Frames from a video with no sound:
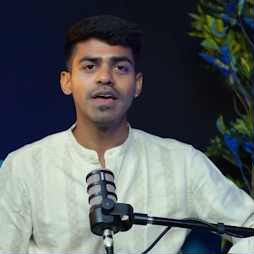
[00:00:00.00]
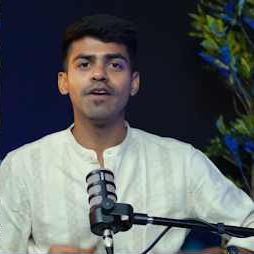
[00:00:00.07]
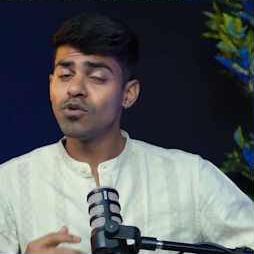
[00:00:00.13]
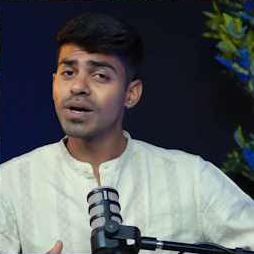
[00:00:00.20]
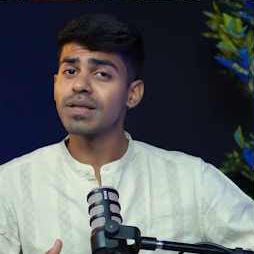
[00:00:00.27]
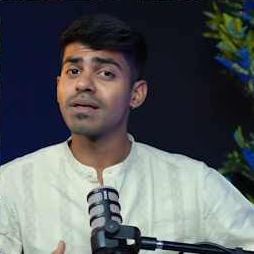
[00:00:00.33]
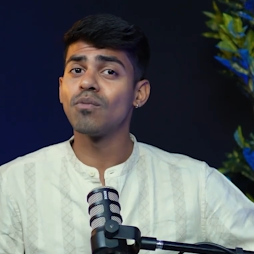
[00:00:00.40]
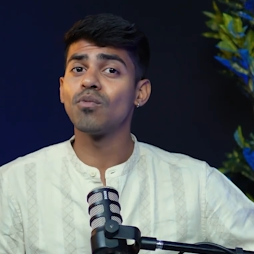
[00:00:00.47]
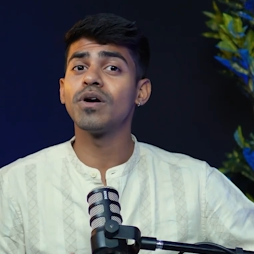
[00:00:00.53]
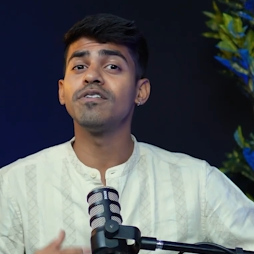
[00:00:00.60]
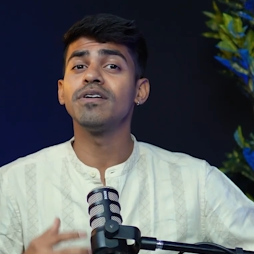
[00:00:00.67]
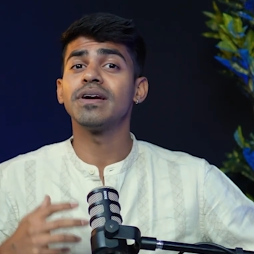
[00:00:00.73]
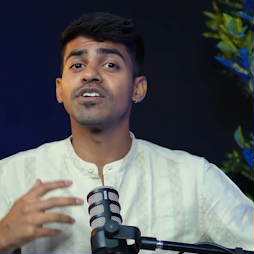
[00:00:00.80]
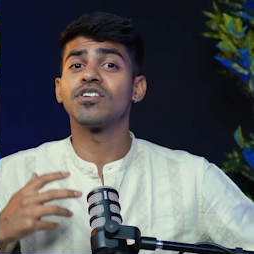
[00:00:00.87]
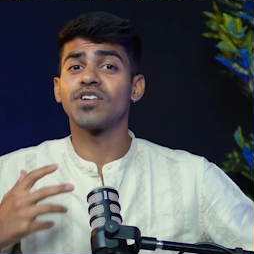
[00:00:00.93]
If you are
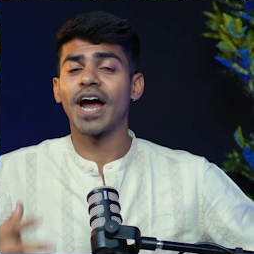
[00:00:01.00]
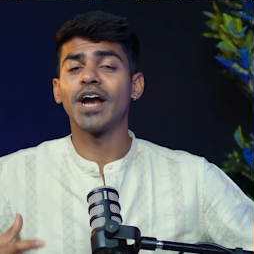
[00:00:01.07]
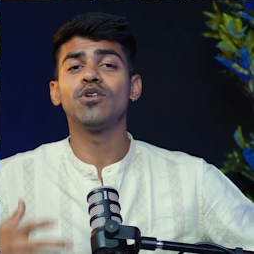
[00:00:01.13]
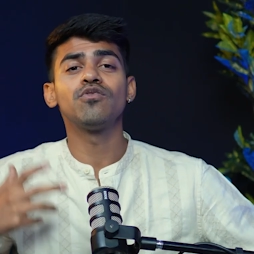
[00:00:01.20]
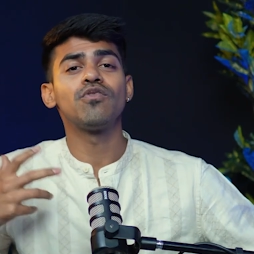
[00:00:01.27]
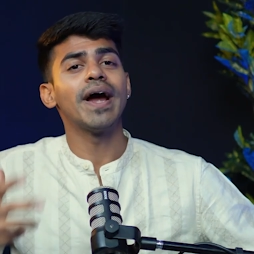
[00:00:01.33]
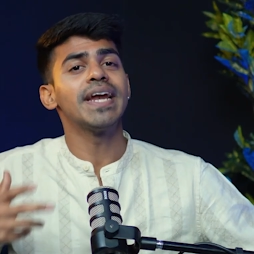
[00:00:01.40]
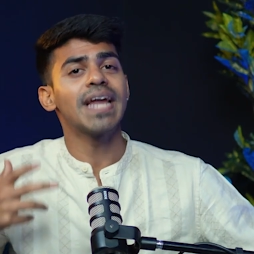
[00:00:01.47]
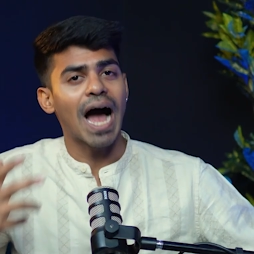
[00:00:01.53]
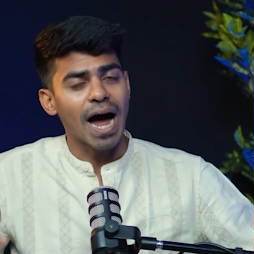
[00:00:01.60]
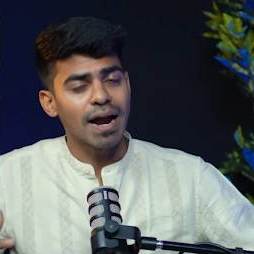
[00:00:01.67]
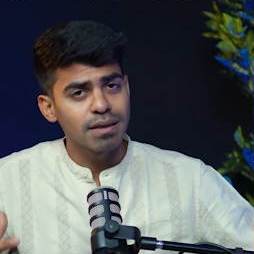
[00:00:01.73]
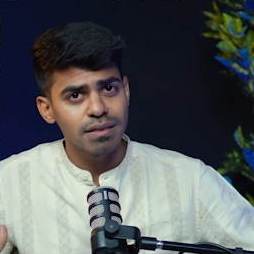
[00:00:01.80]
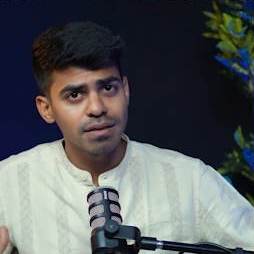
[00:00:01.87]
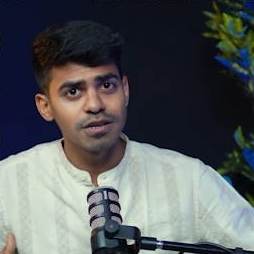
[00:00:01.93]
someone trying to find
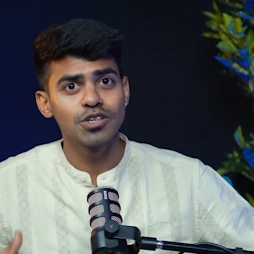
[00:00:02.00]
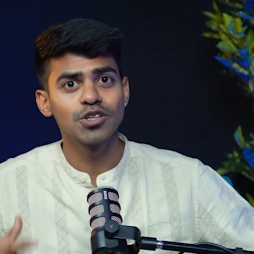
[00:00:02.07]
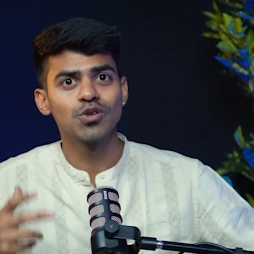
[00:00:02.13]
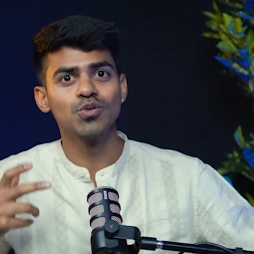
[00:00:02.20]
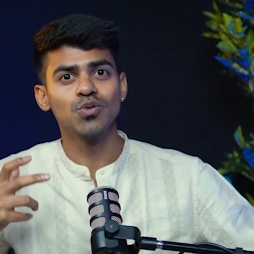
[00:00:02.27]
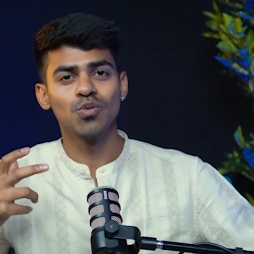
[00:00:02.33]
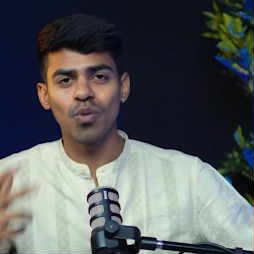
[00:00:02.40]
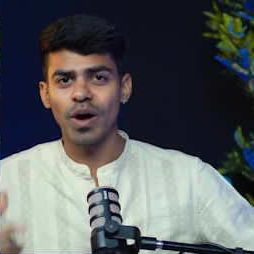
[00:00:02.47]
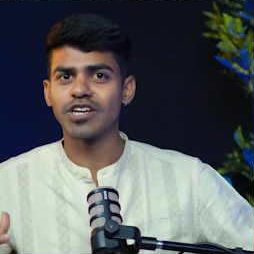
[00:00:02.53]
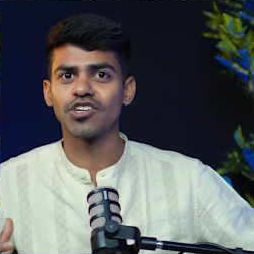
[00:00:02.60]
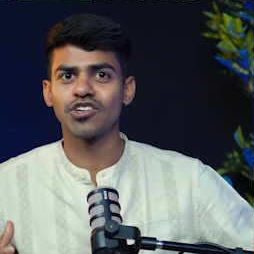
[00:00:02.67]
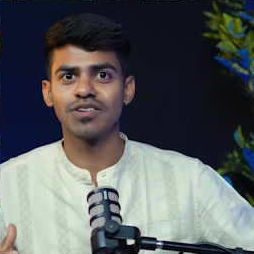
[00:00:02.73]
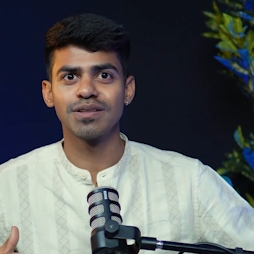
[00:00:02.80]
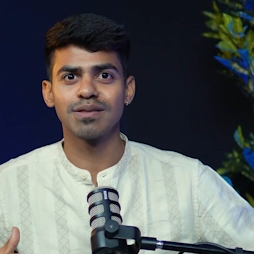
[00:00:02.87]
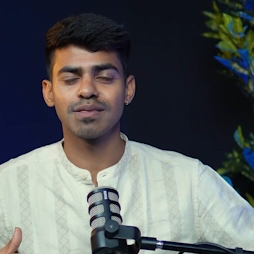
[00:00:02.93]
answers to
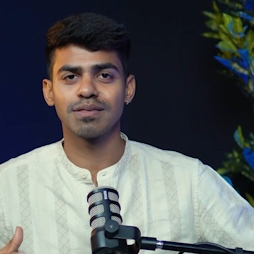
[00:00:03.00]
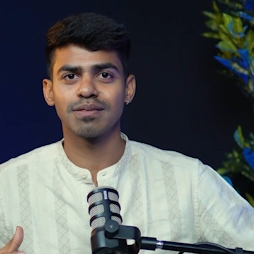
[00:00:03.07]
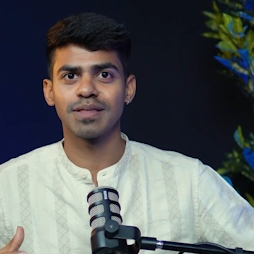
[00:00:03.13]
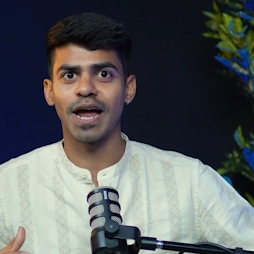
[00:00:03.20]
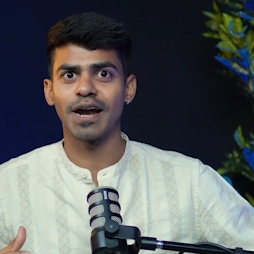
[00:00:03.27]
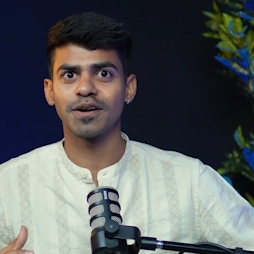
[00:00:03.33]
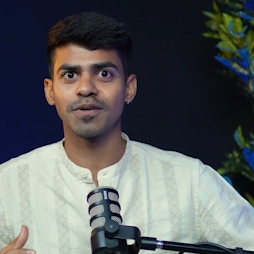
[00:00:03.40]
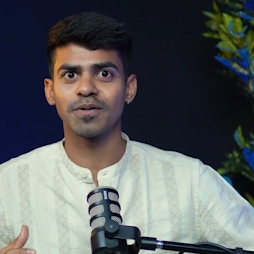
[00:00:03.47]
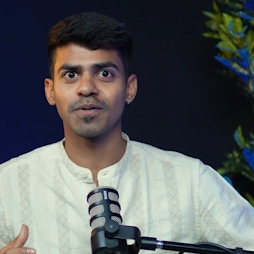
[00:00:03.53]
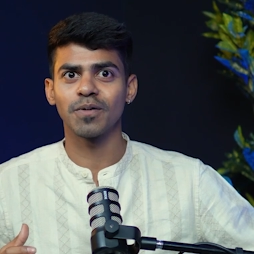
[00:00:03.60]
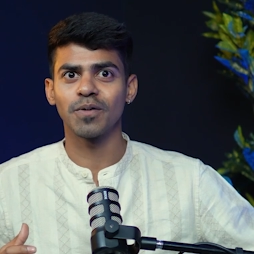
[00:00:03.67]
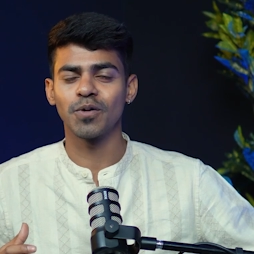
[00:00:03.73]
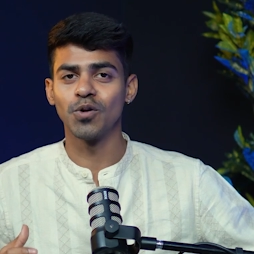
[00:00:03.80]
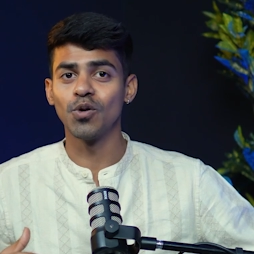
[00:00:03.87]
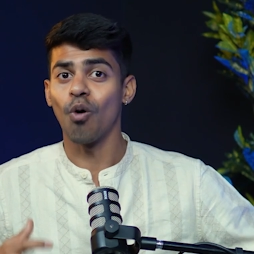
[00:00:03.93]
questions that
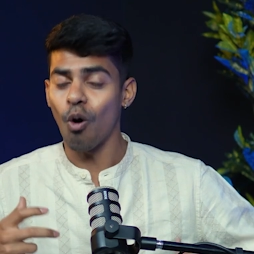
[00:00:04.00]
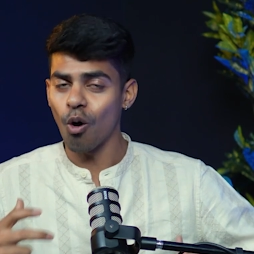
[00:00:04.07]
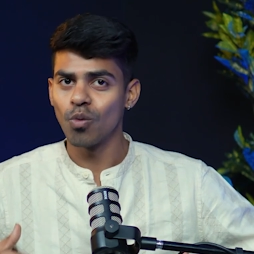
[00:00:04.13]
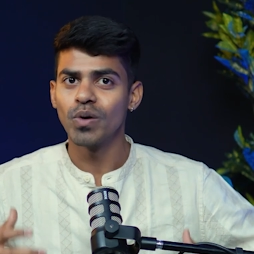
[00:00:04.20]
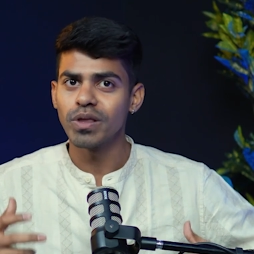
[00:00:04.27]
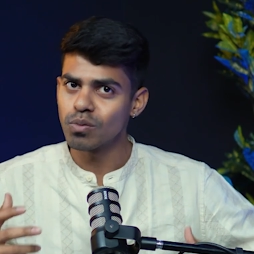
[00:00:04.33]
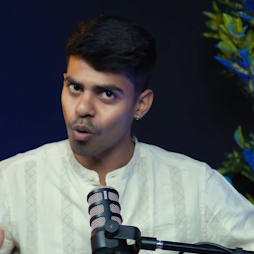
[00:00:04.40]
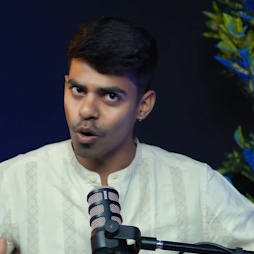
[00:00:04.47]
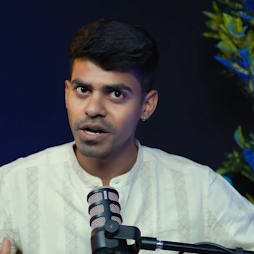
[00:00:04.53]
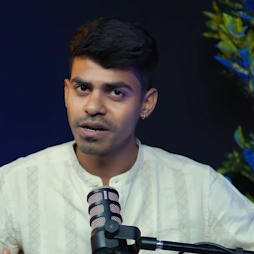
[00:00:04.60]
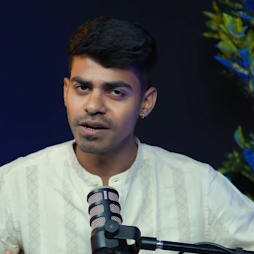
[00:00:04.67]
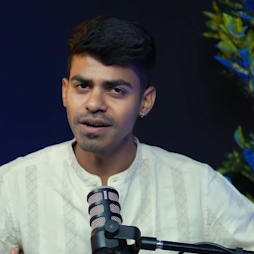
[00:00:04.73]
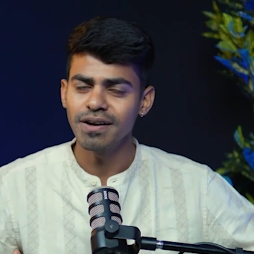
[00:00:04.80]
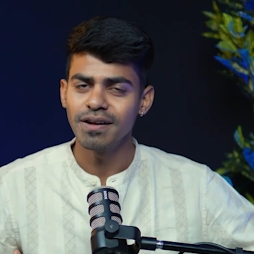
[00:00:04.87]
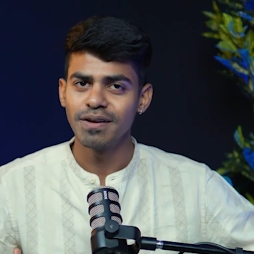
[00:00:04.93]
you always
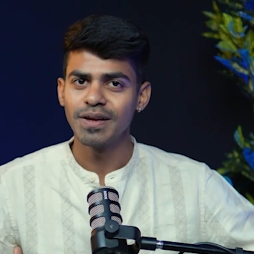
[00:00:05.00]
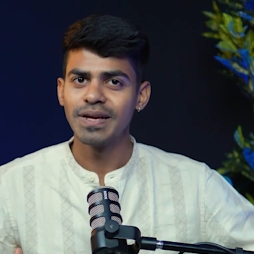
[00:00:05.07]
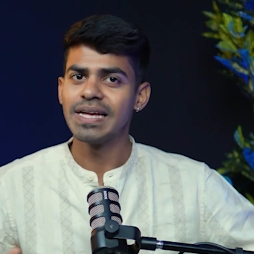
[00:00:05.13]
wanted,